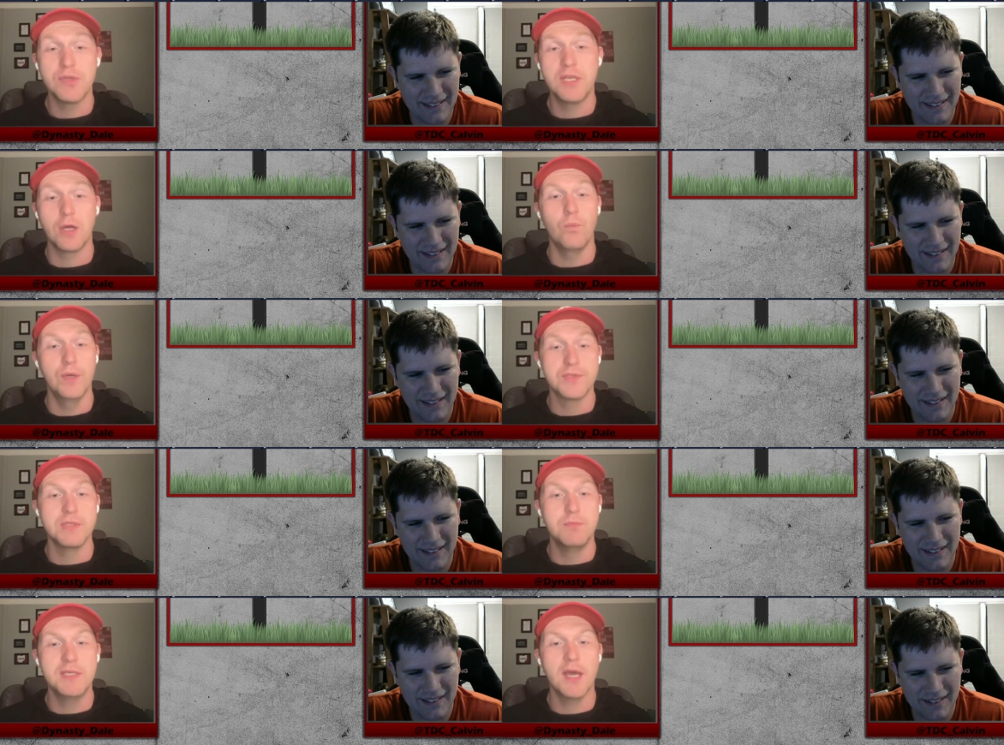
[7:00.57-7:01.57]
Speaker 1: with Garrett
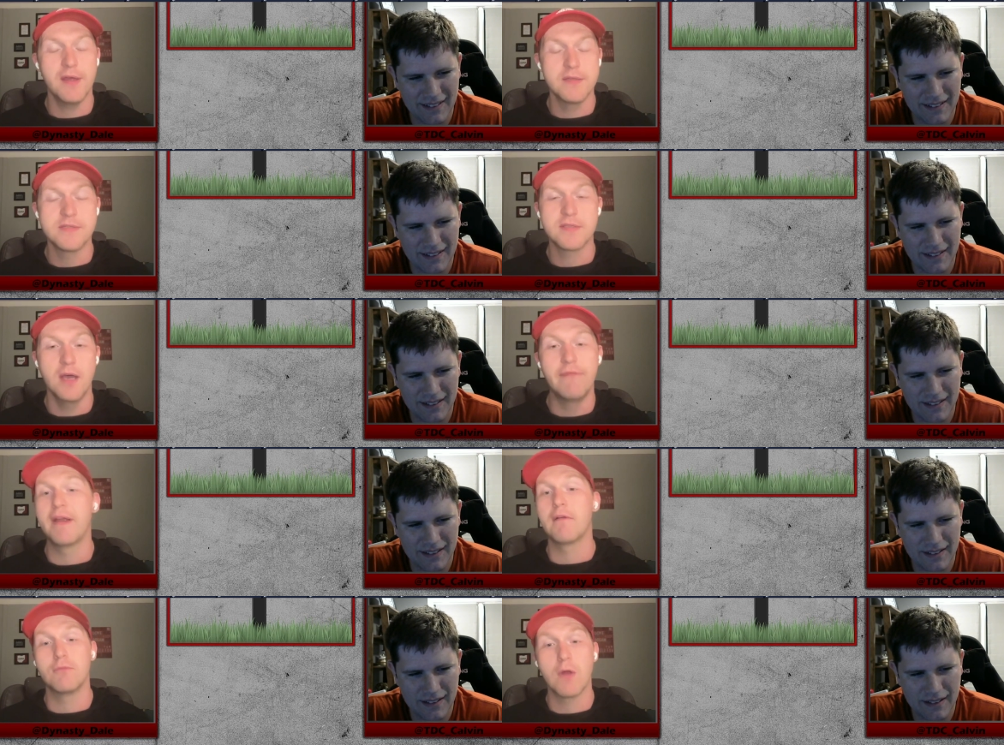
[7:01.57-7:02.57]
Wilson because of
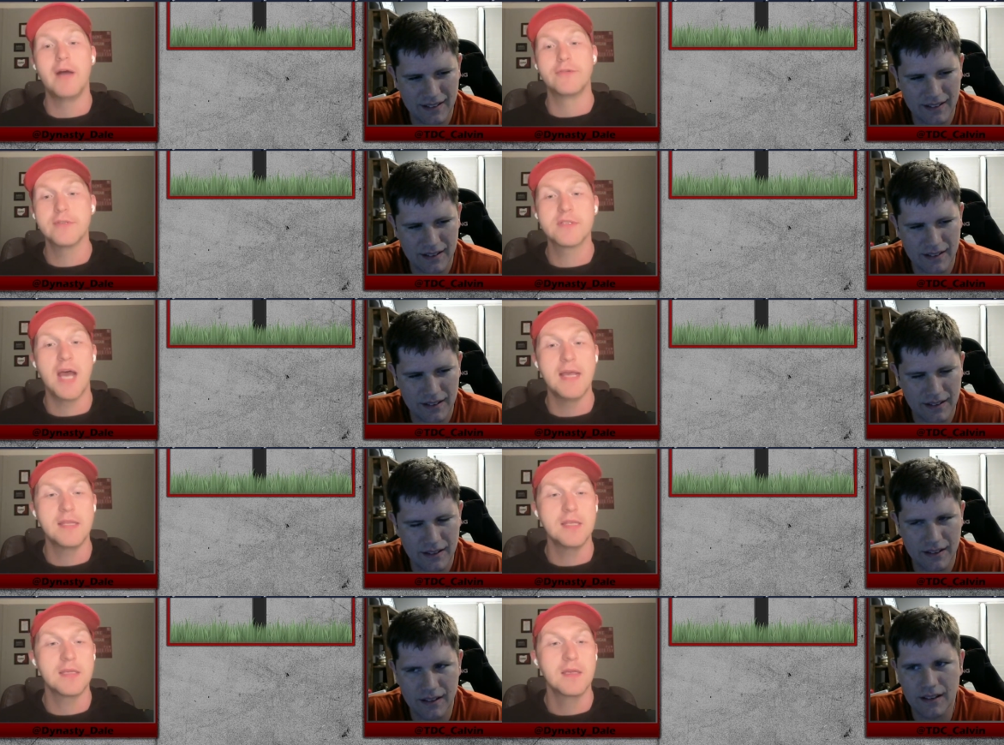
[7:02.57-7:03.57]
Aaron Rodgers. I
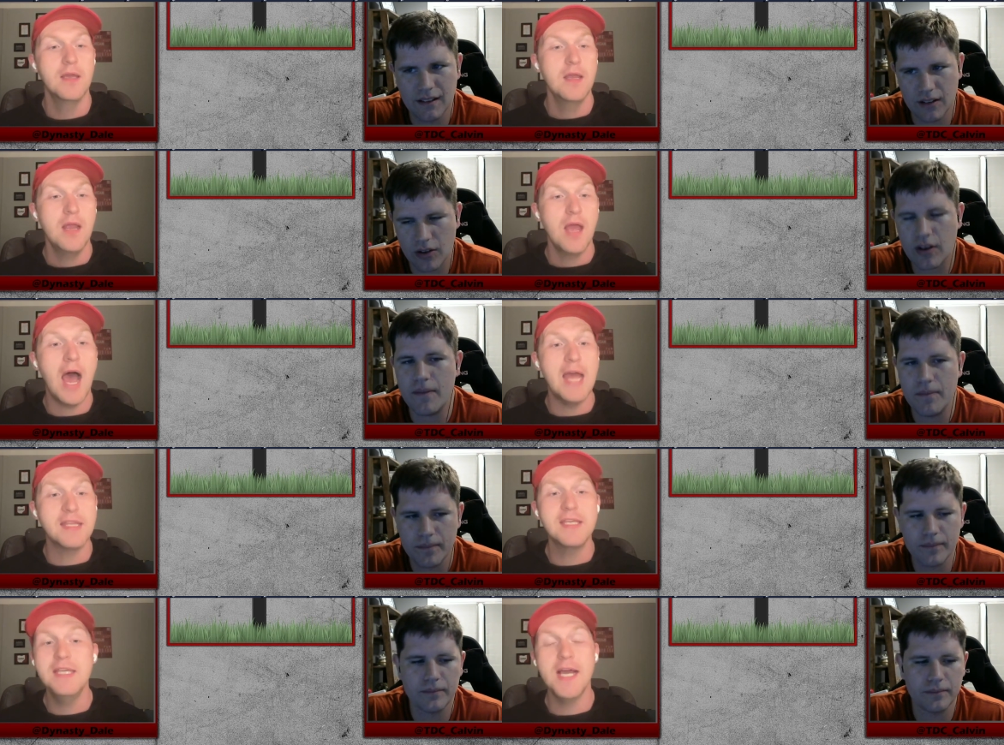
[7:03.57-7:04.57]
think. Okay. I
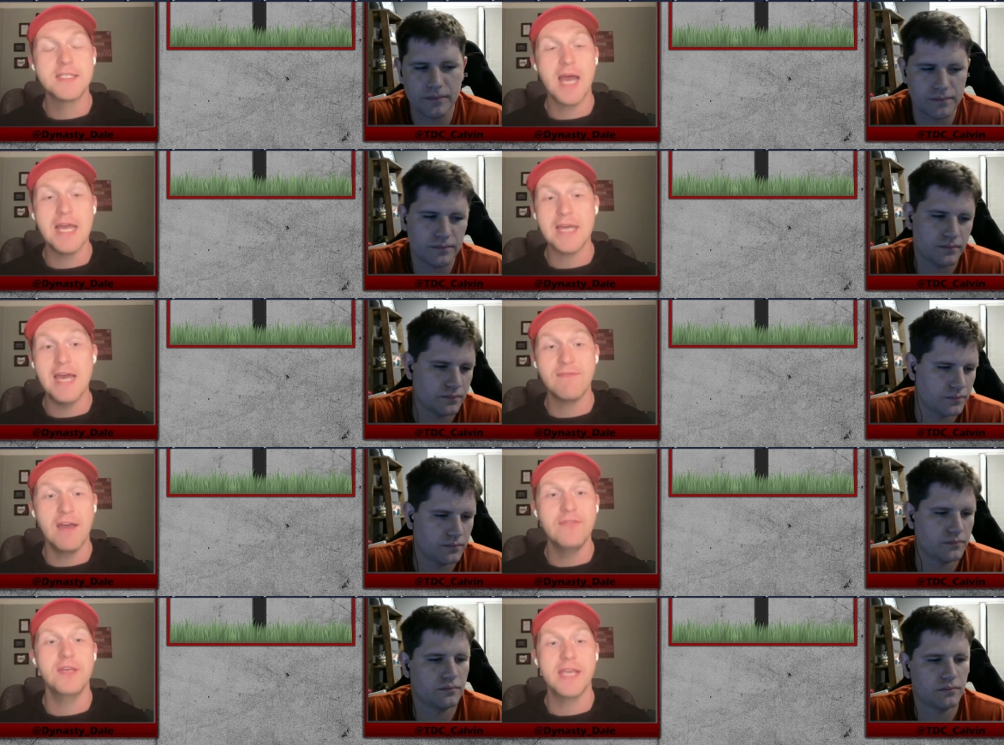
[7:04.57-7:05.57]
think he has. I I,
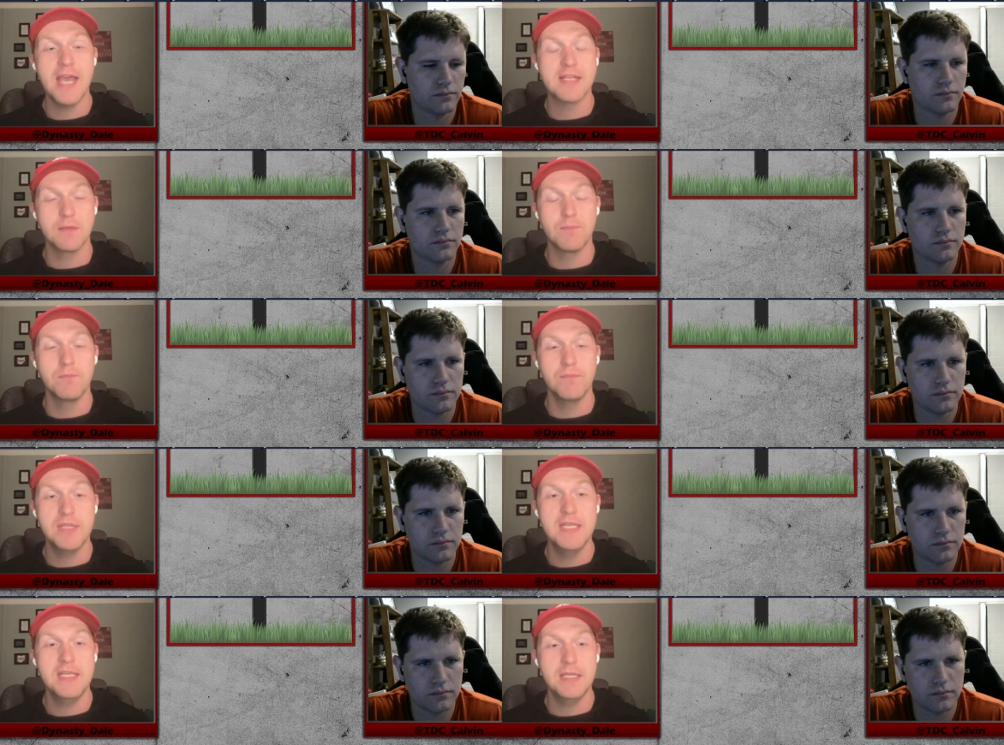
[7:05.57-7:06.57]
I feel he has the.
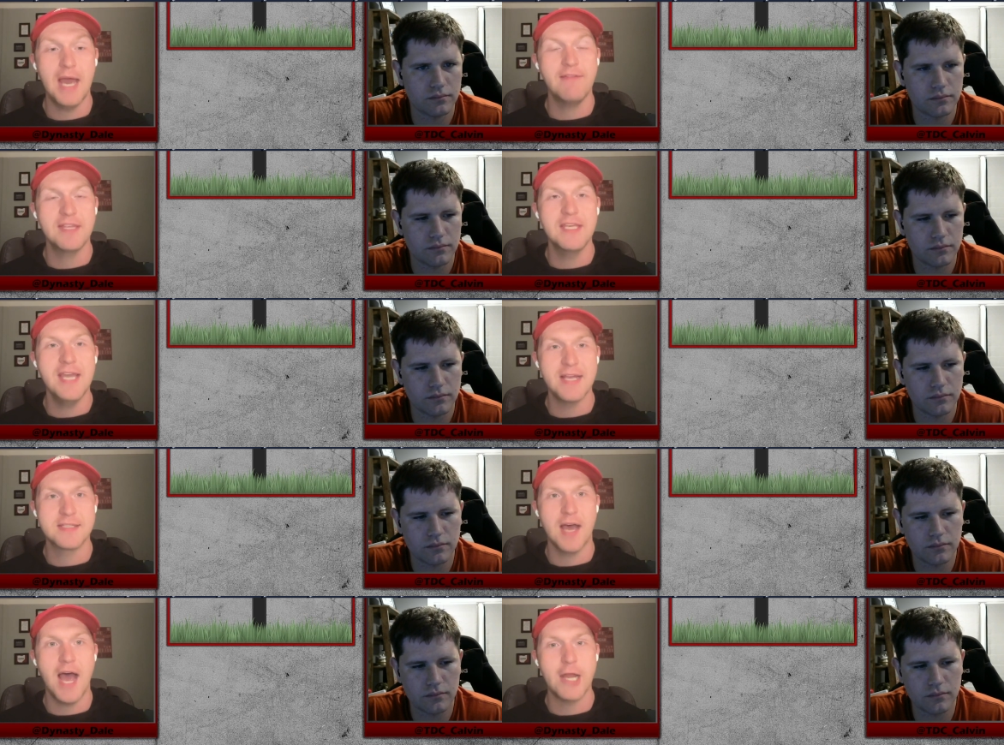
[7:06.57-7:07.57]
He I think he has
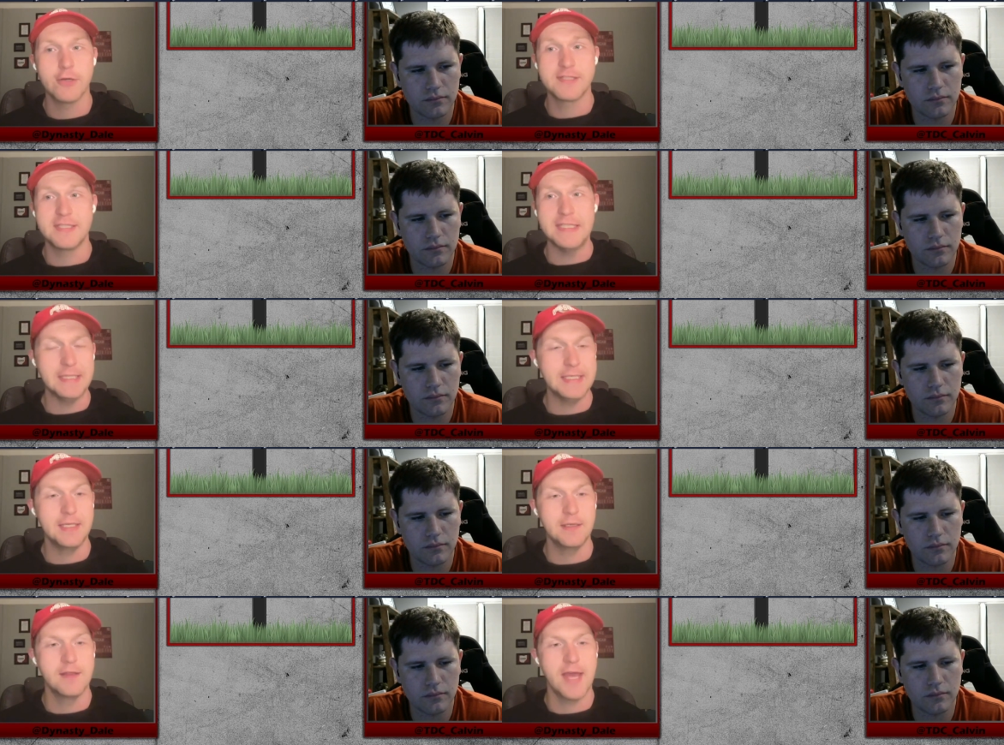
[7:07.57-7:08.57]
the higher
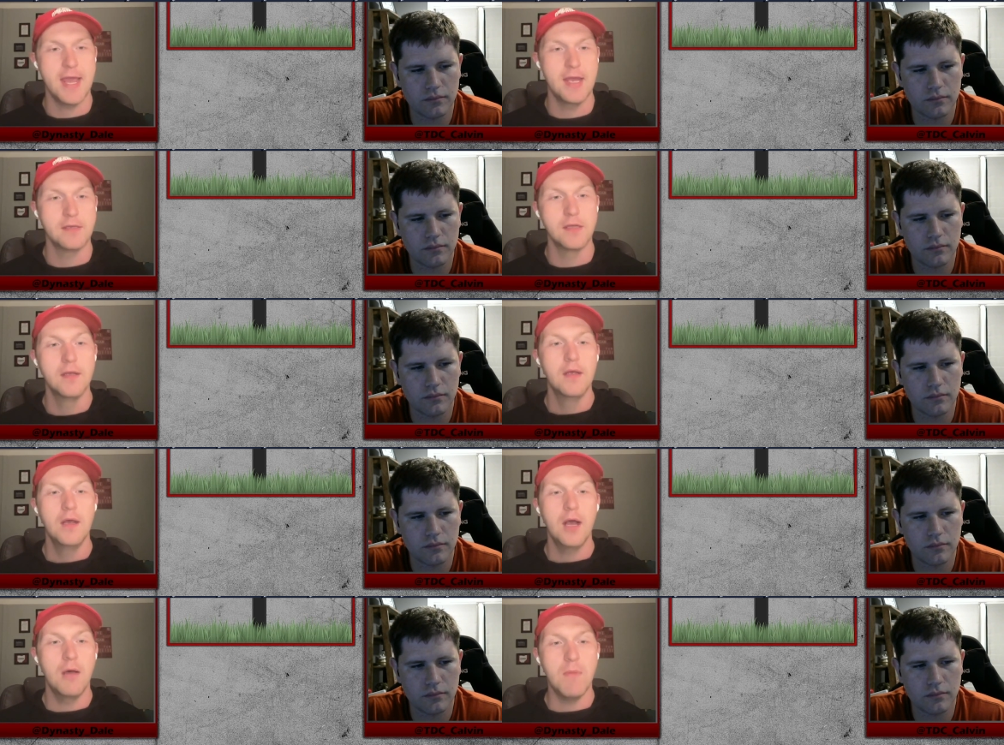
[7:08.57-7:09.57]
ceiling than
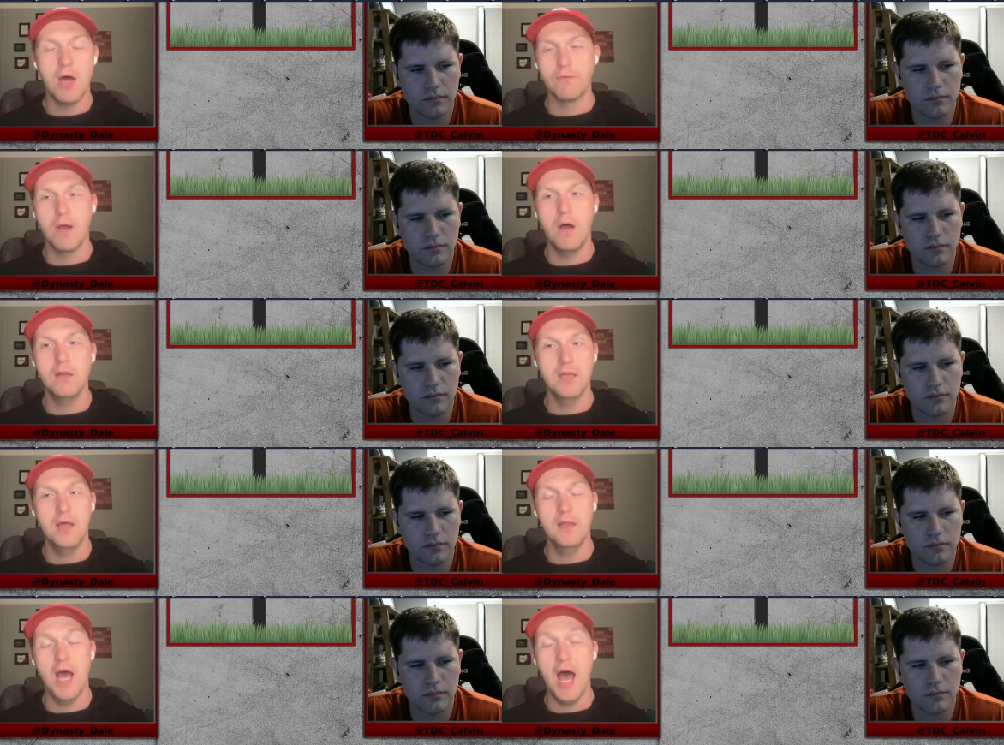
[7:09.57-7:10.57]
Amon Ra
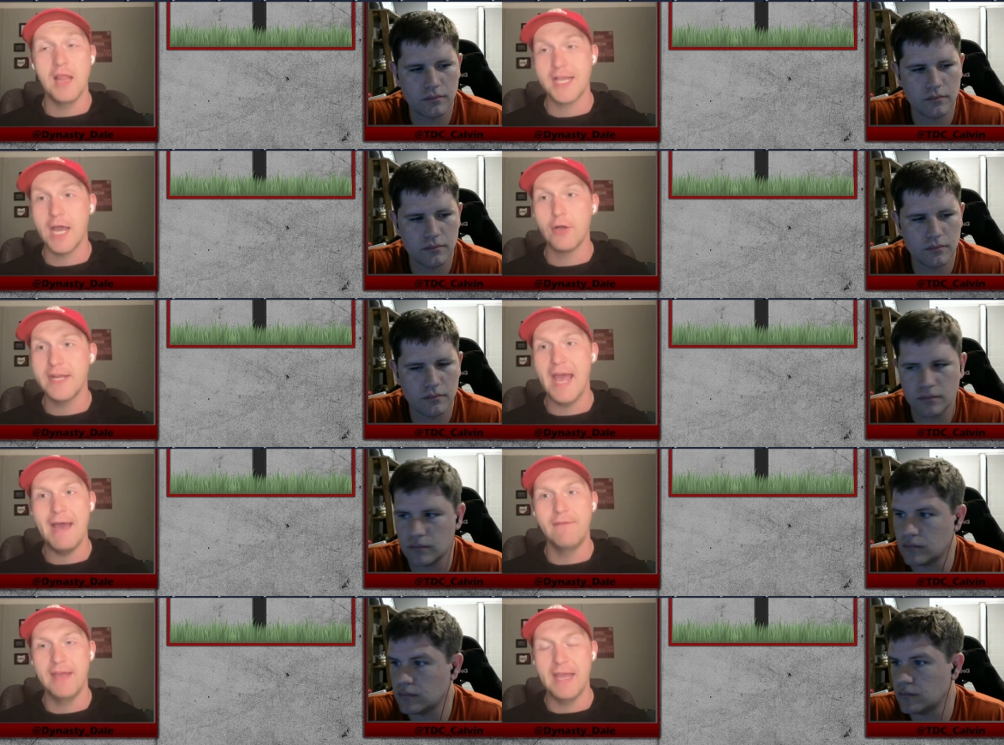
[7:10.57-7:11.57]
like I already
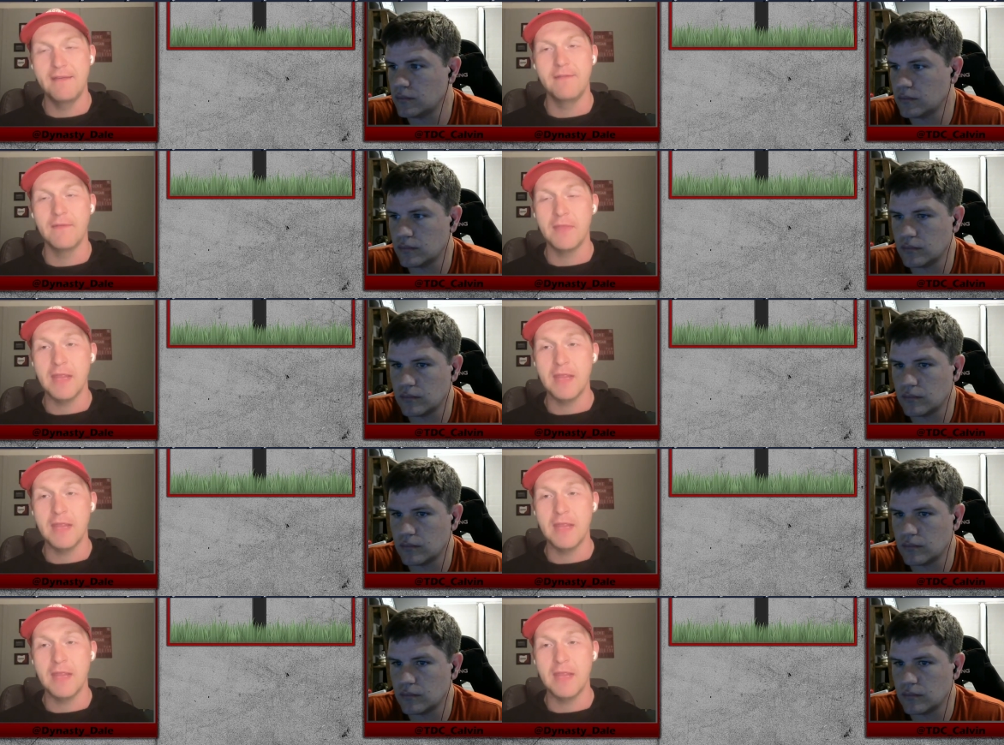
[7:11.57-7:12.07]
have a